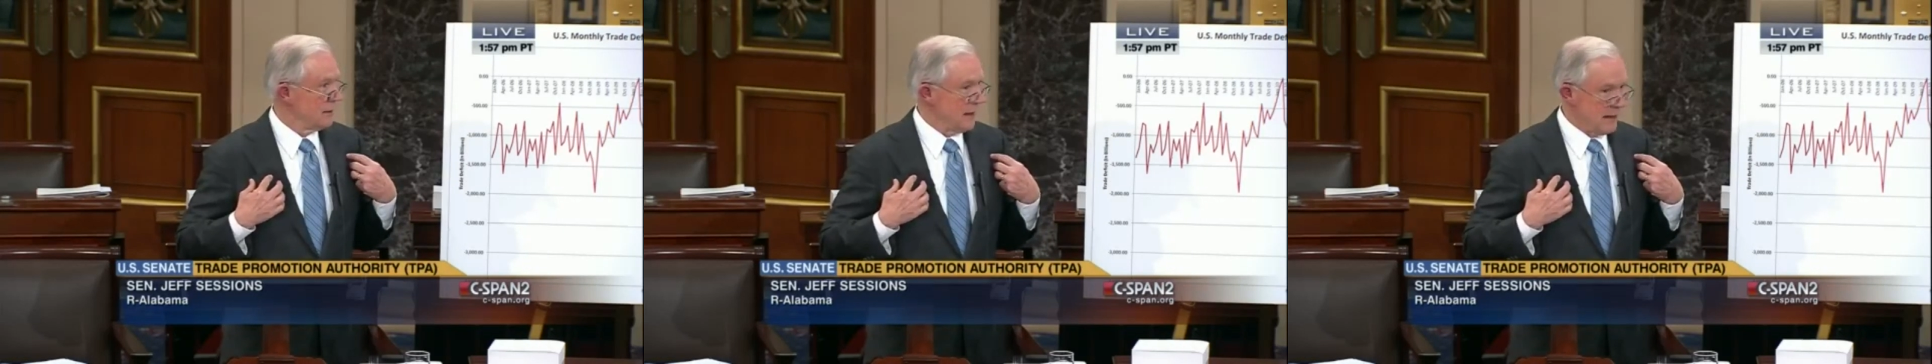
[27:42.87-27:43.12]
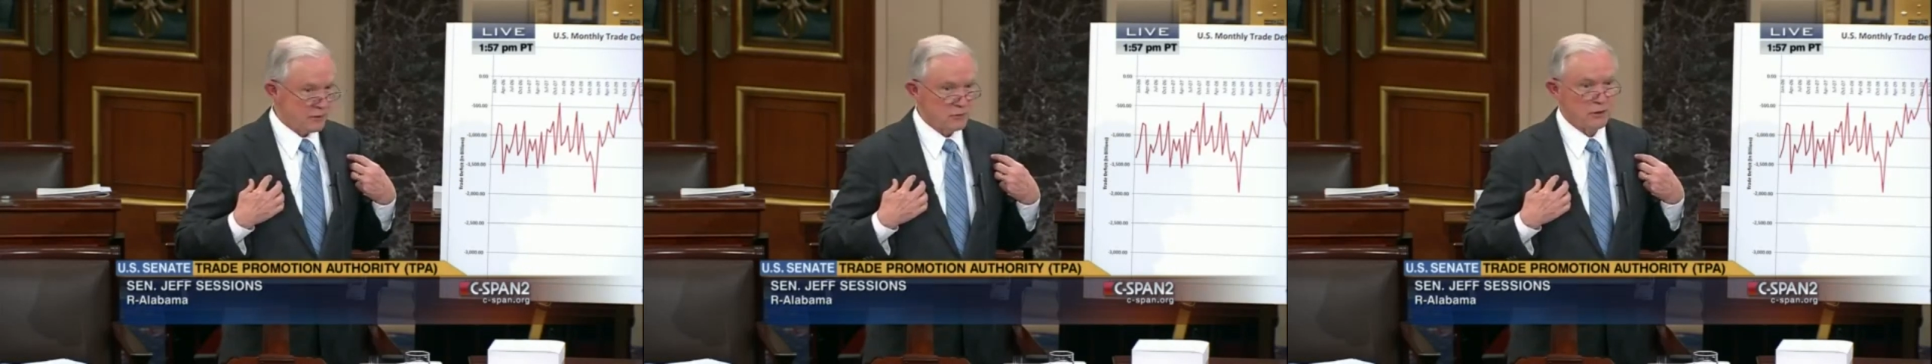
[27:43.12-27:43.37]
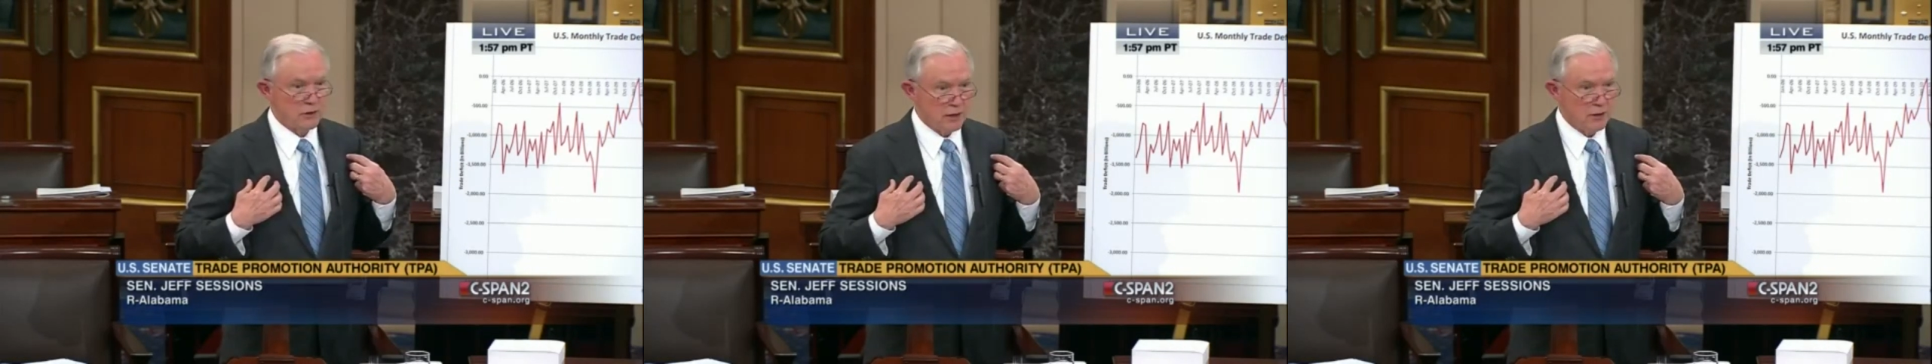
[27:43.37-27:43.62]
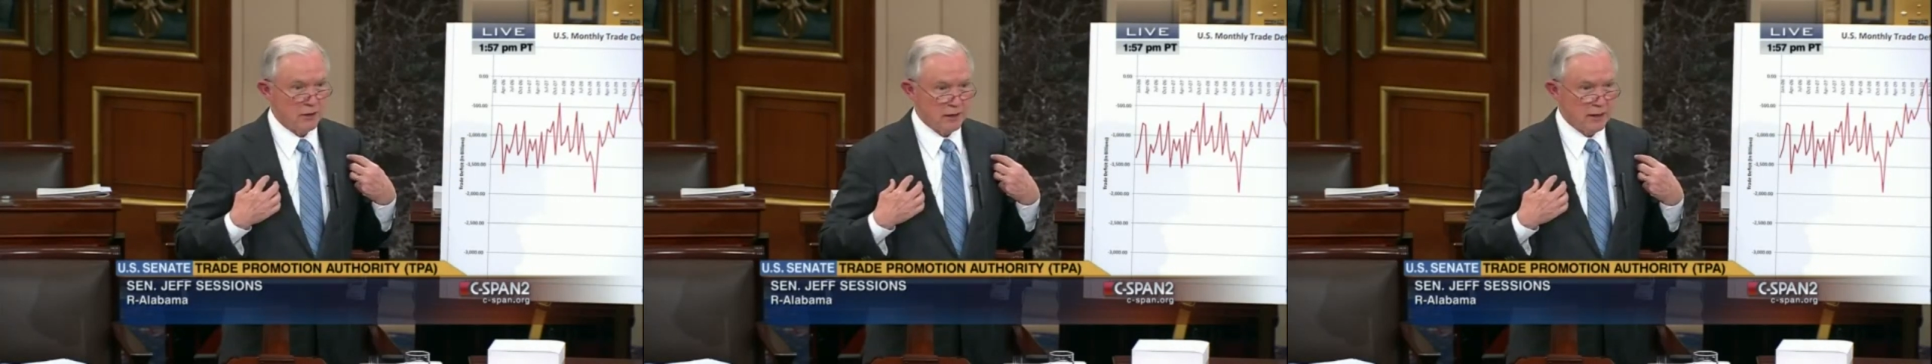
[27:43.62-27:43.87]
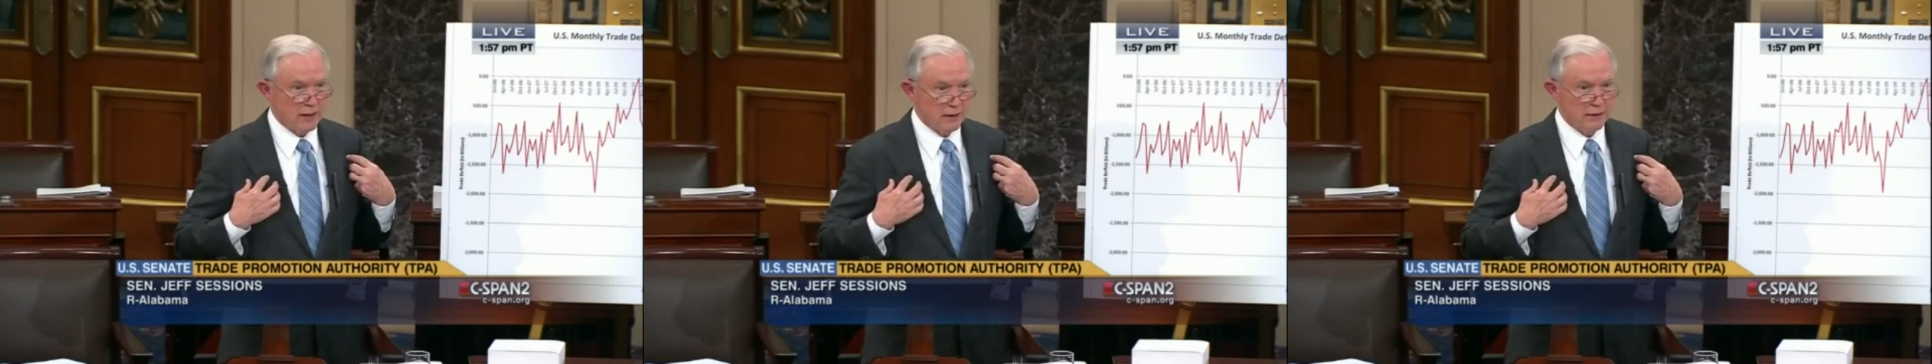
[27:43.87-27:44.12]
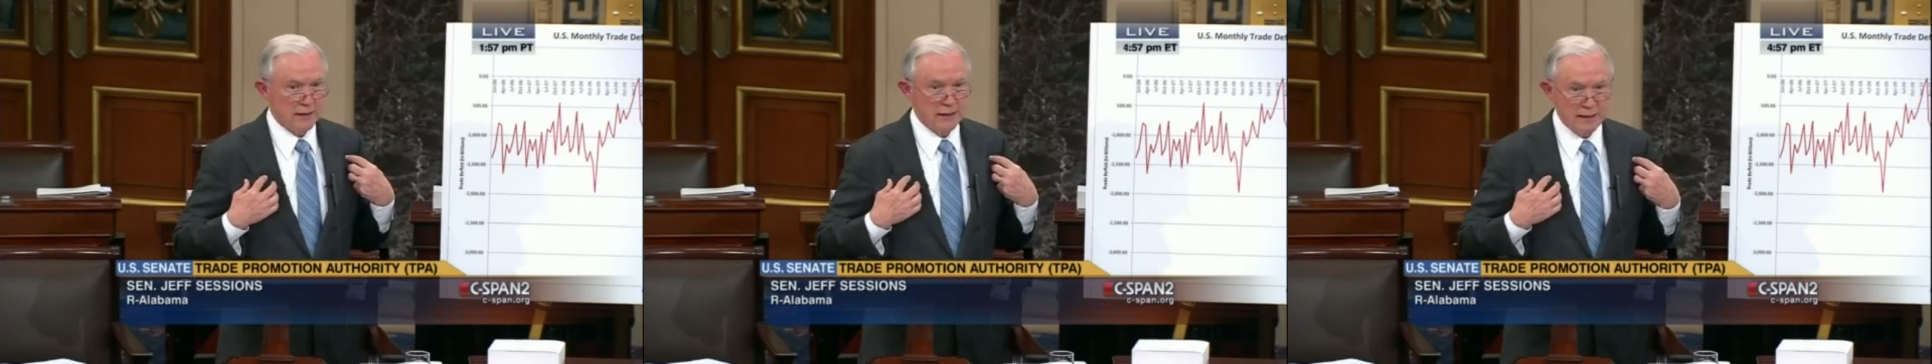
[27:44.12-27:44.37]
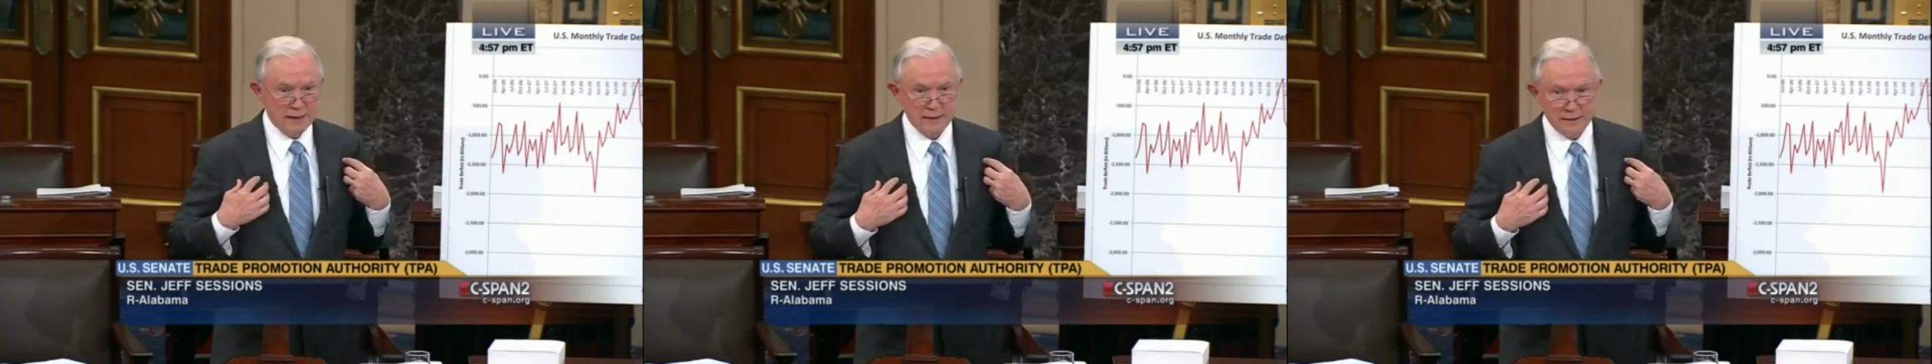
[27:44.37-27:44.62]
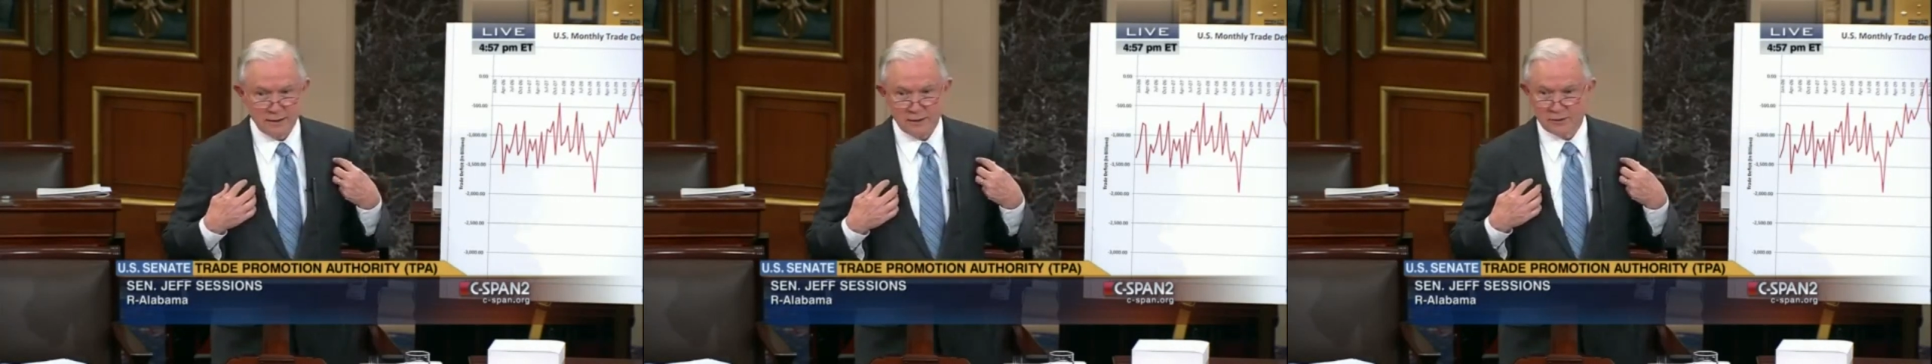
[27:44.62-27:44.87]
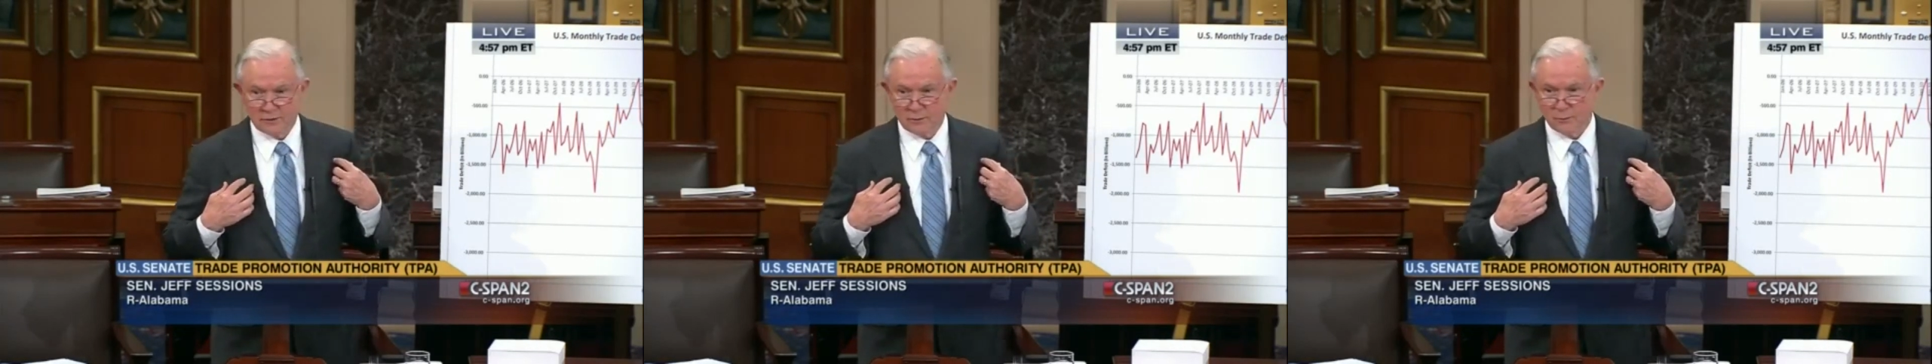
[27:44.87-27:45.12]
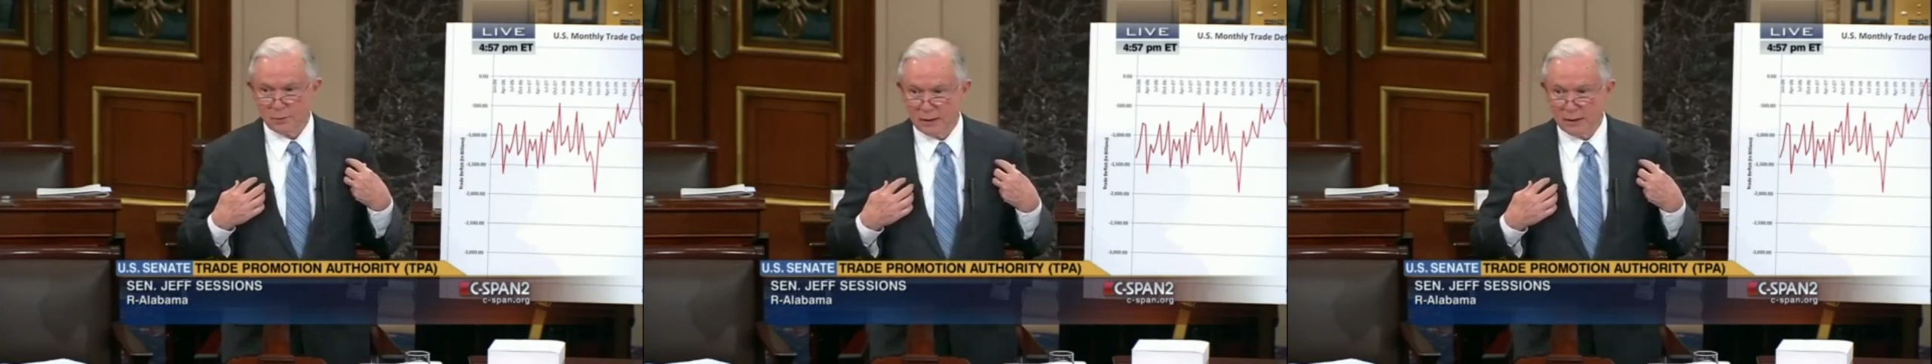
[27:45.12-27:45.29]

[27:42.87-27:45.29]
Actually carrying out ideas and